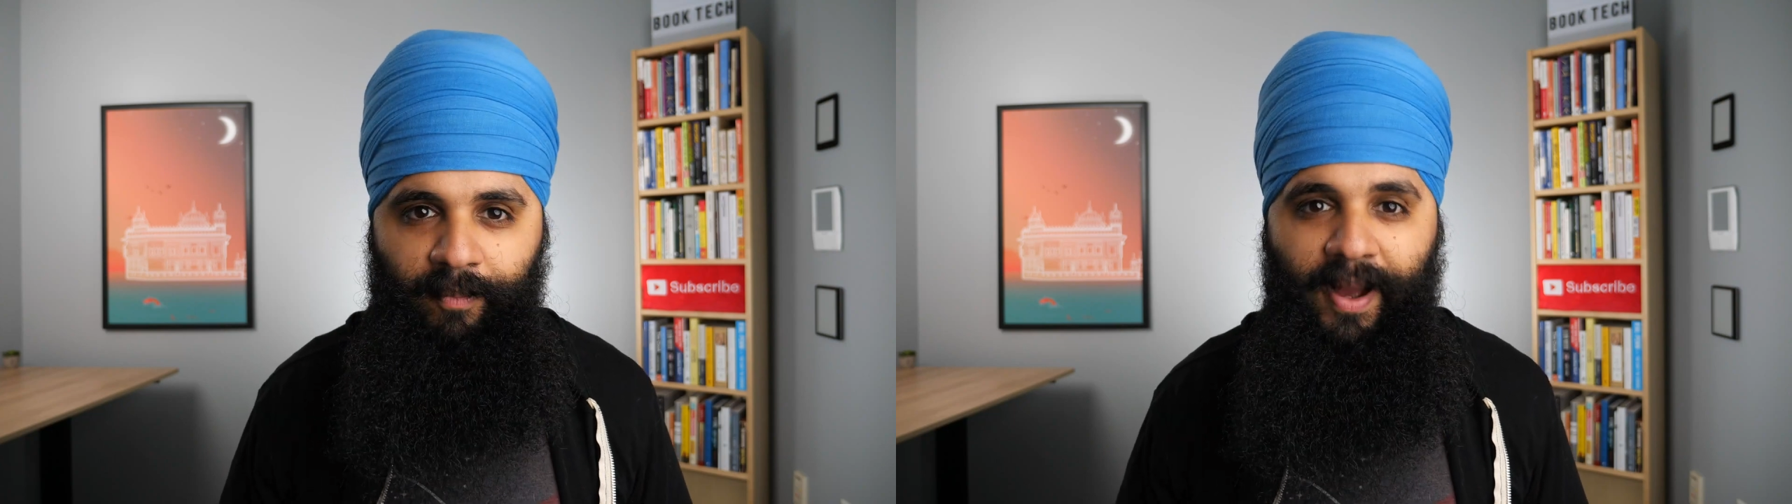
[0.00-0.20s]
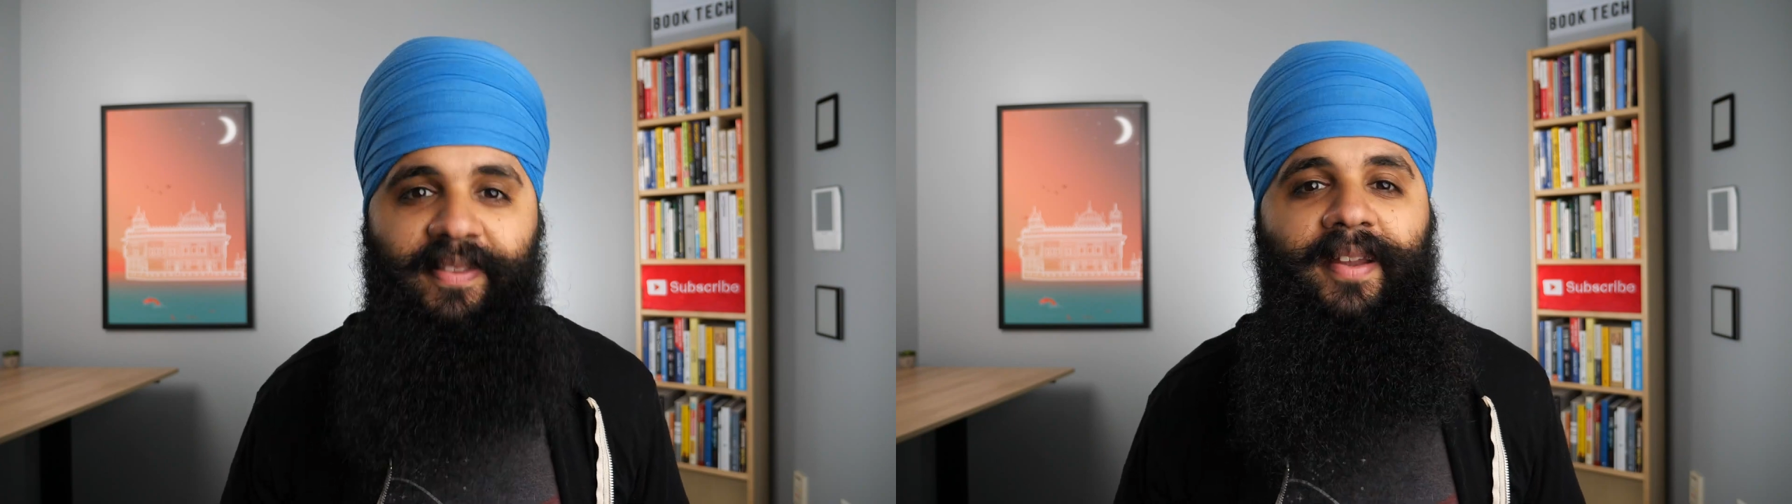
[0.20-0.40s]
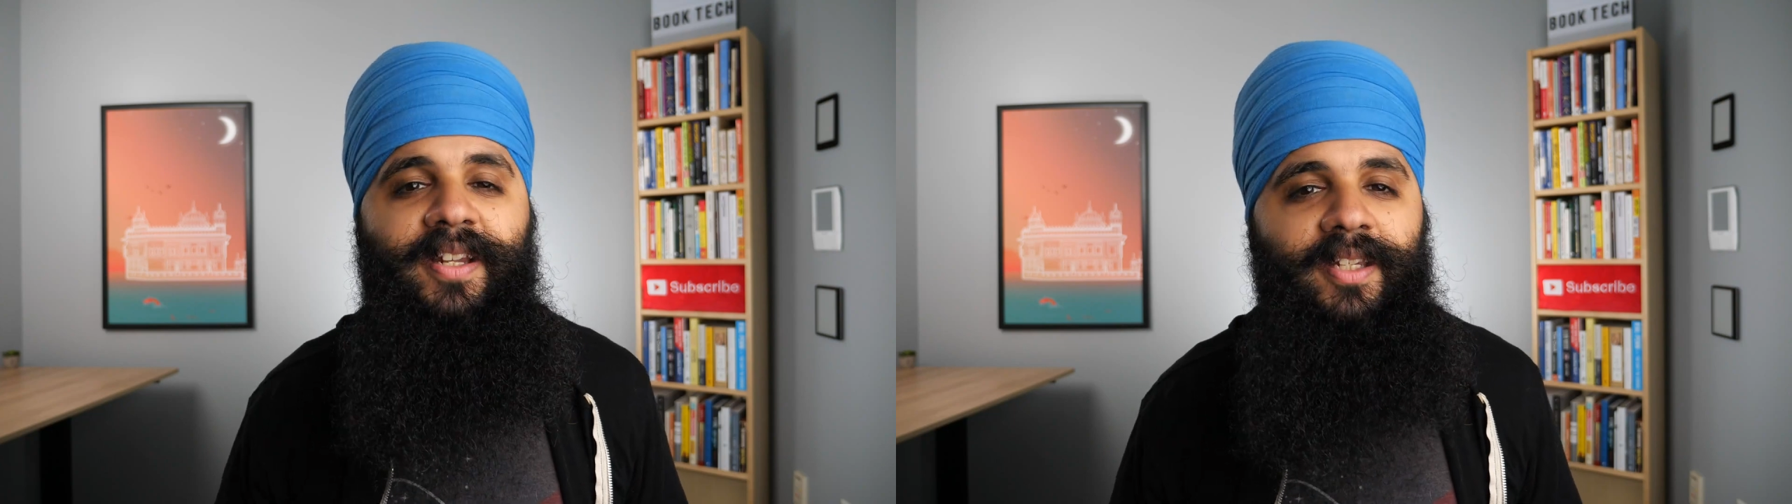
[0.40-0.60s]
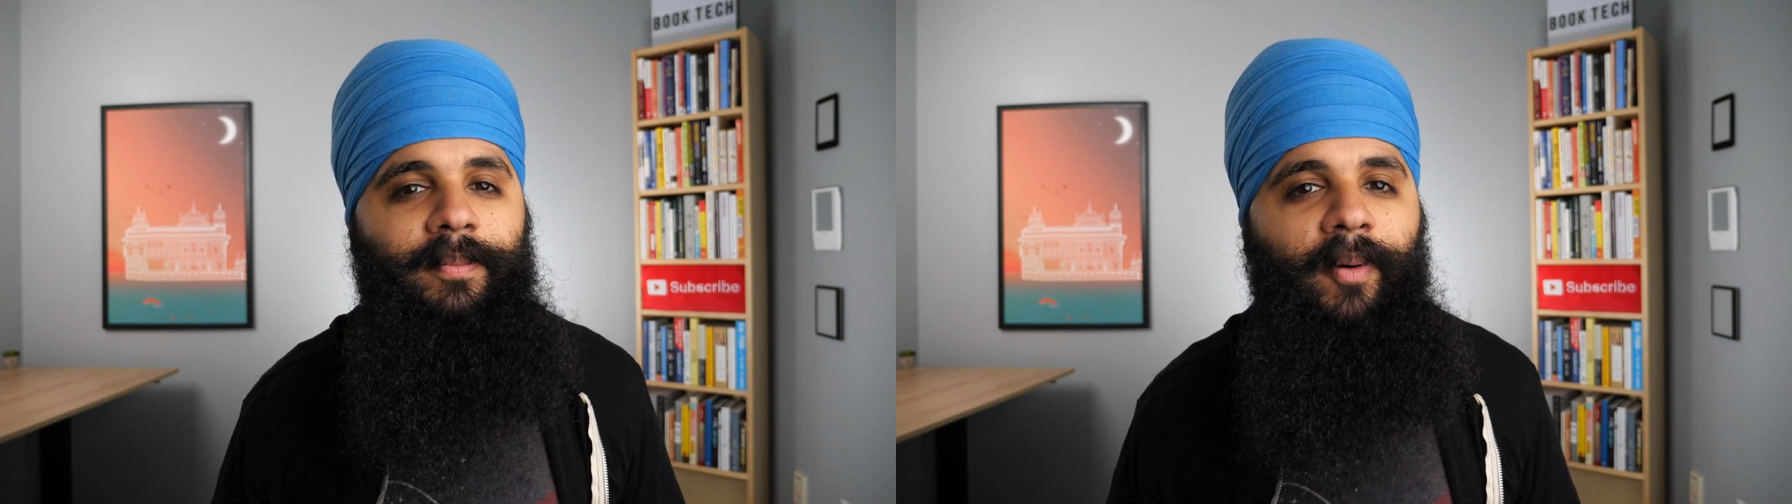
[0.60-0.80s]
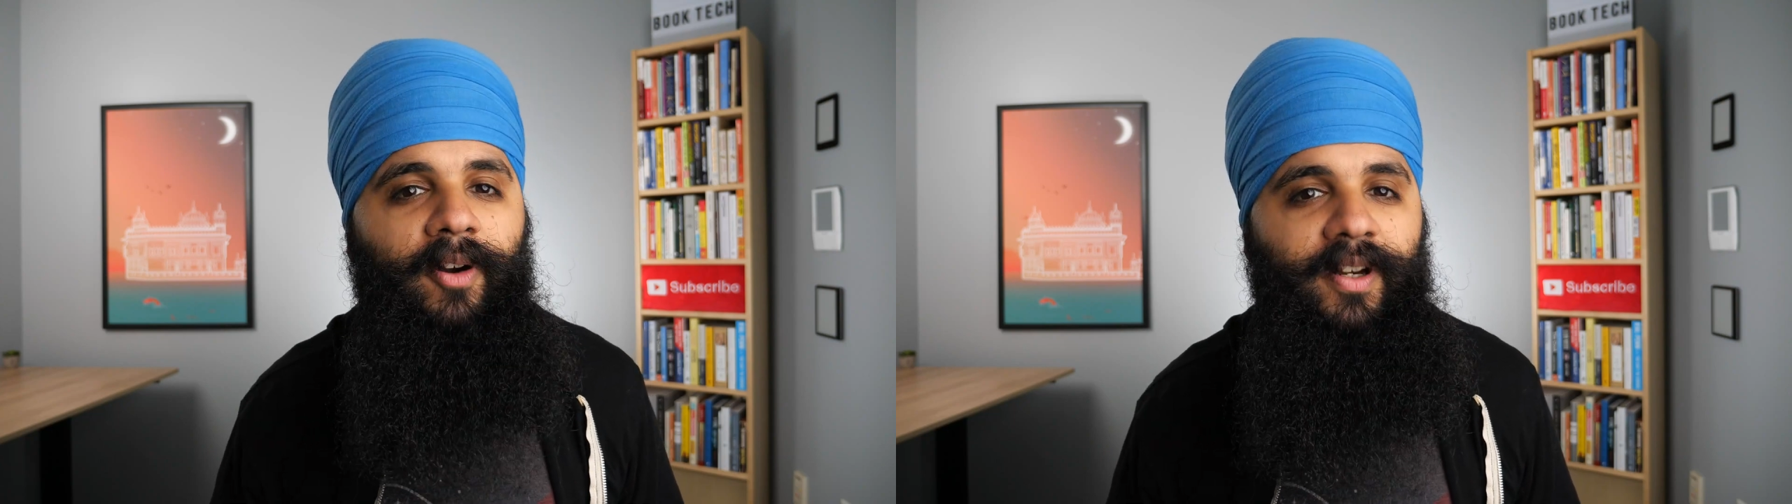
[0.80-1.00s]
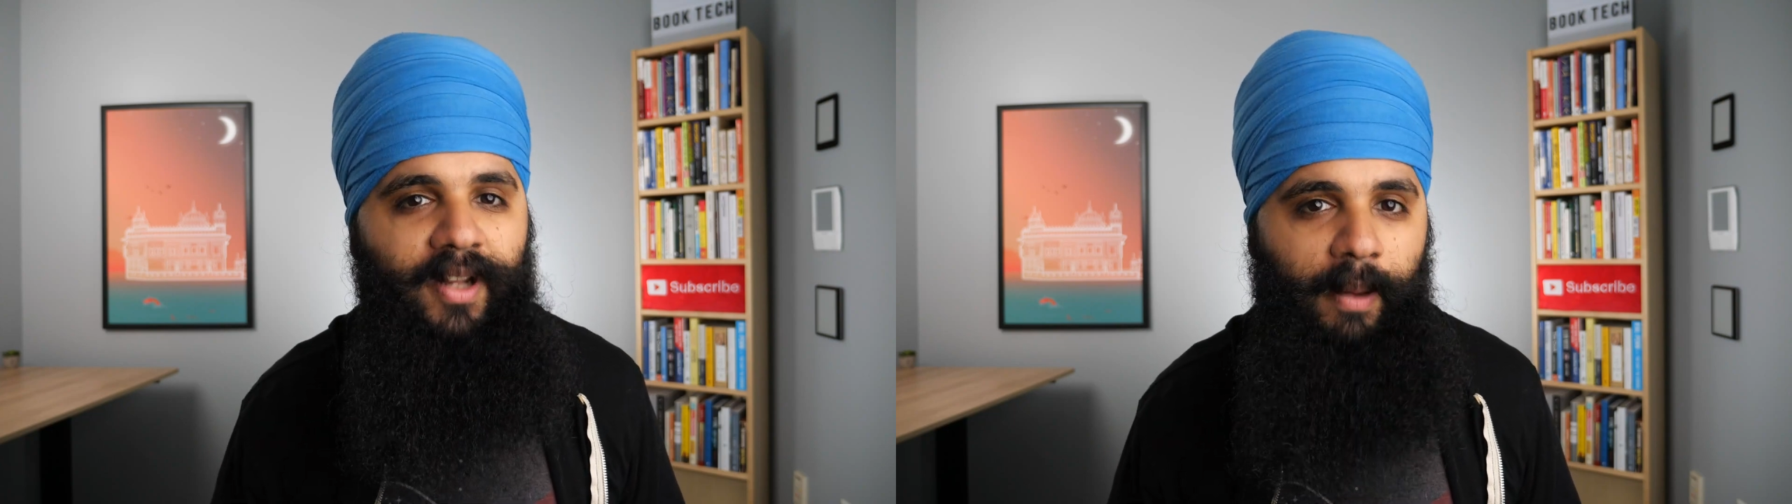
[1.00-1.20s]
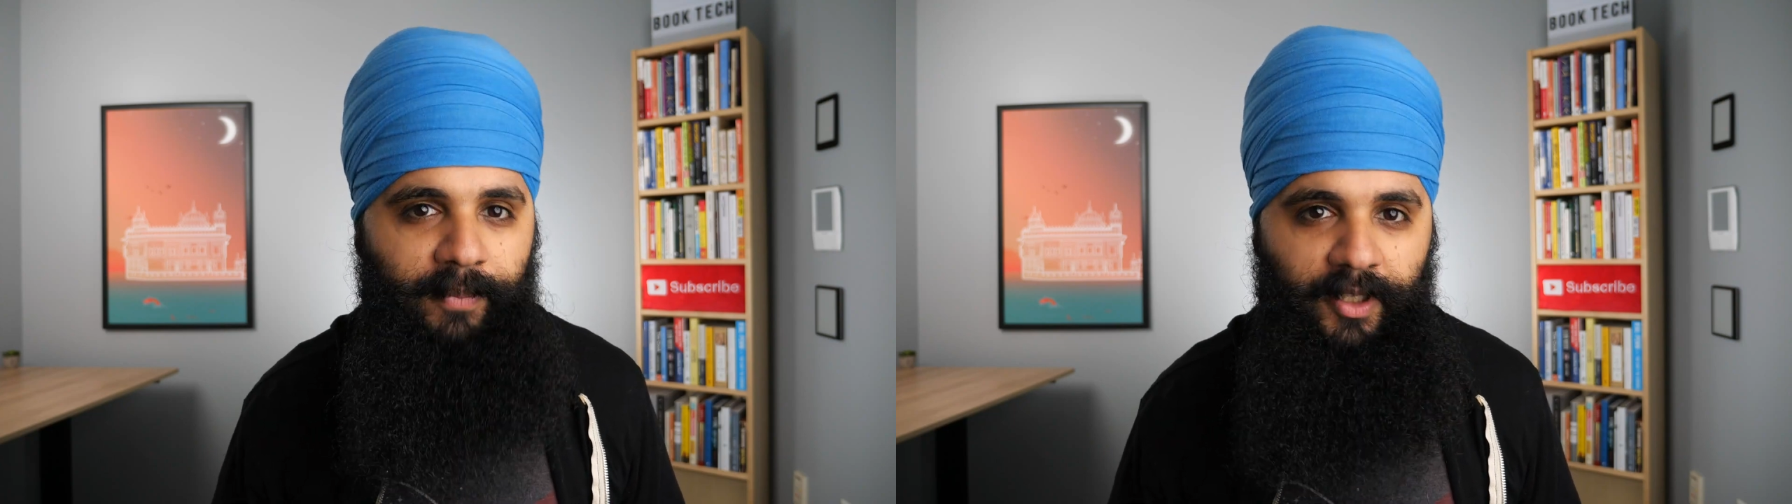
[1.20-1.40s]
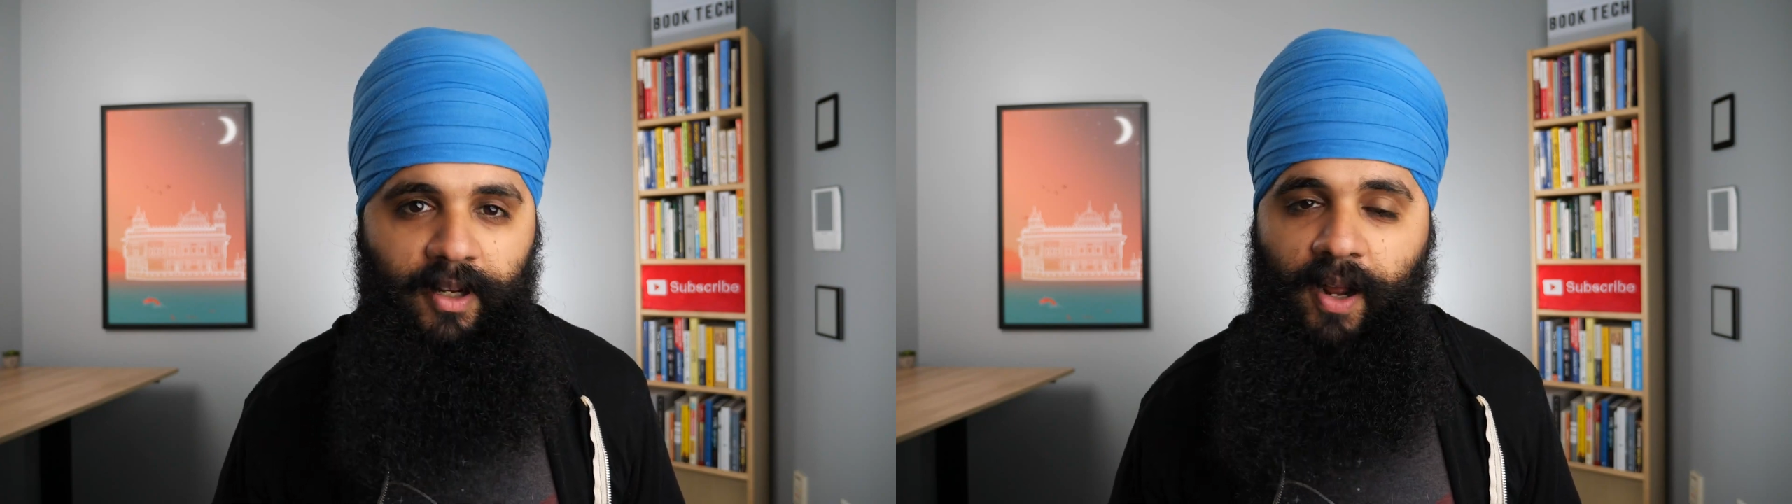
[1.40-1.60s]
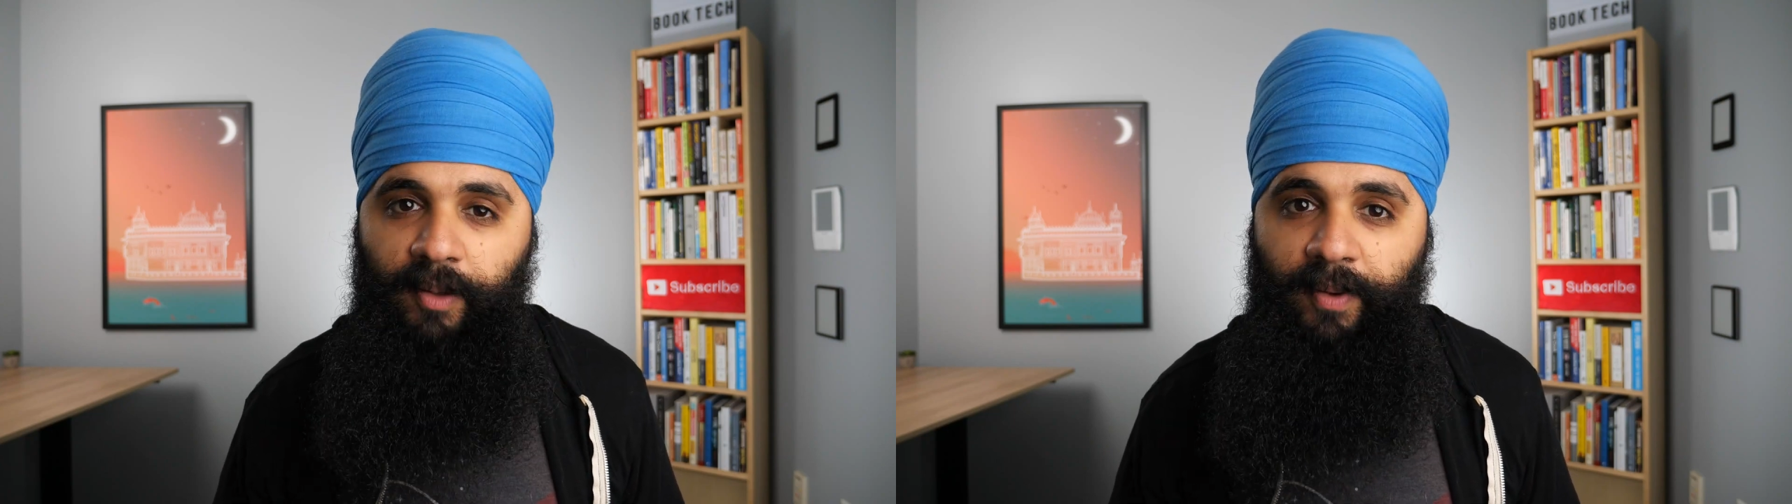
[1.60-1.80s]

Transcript: but I think it's an important topic to talk